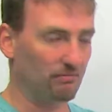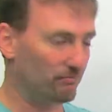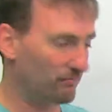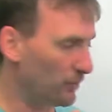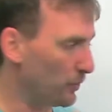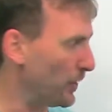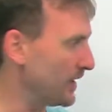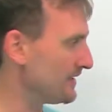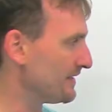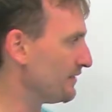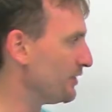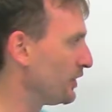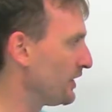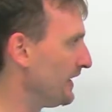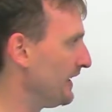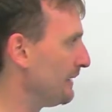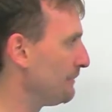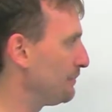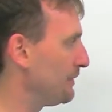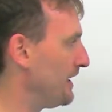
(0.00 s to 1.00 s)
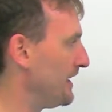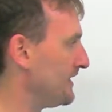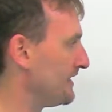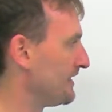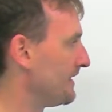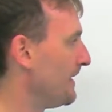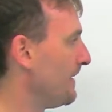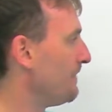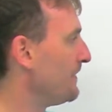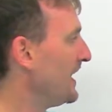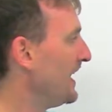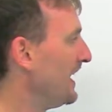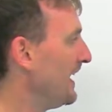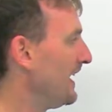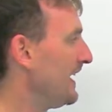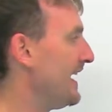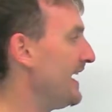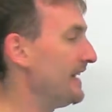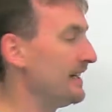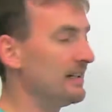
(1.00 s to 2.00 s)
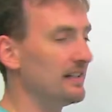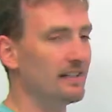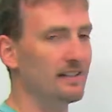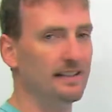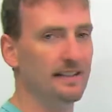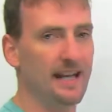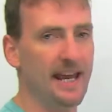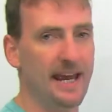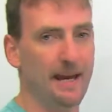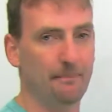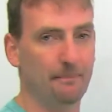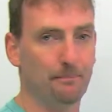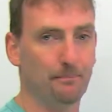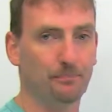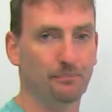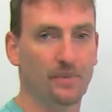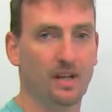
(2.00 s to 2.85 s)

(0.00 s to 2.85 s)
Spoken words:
ways of looking at place. Again, name.